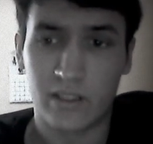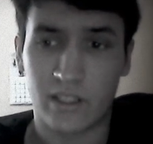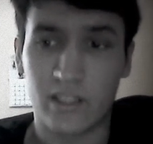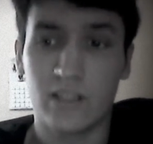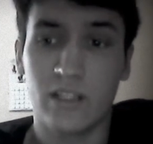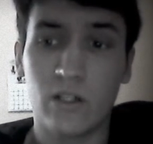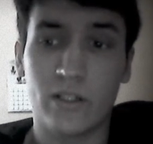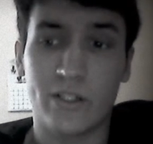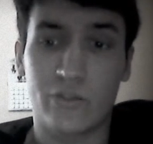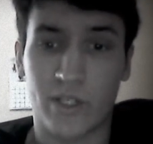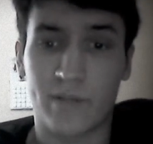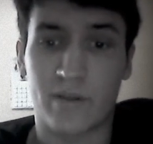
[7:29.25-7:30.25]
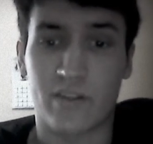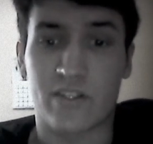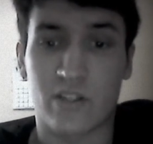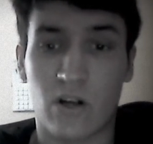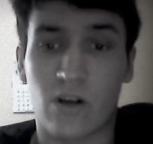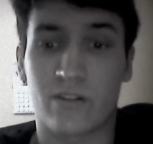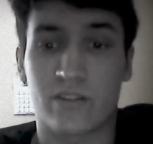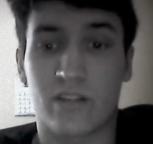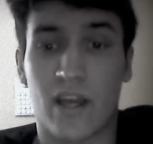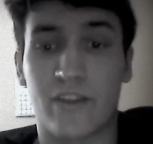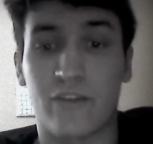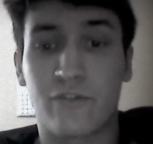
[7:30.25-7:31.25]
He literally dreamed of the stars
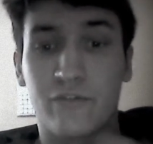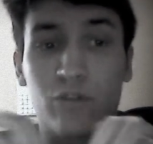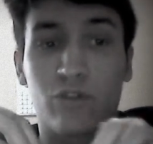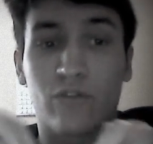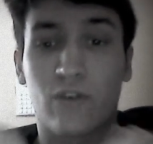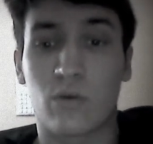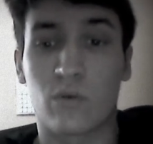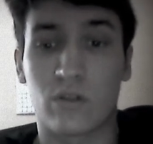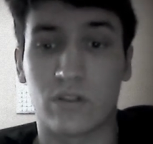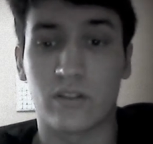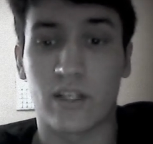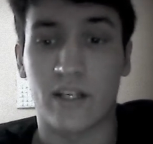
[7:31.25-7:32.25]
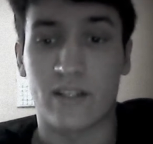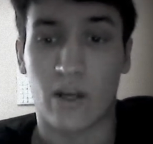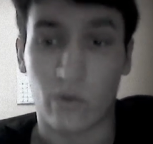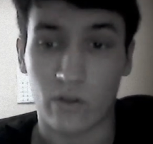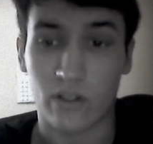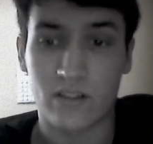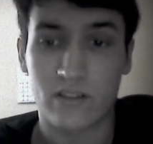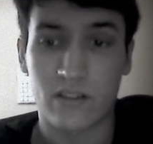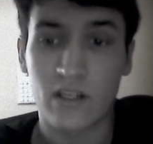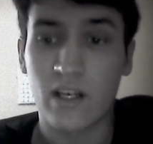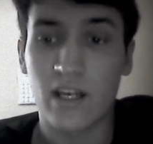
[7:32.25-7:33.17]
and the future of our world in his outlooks,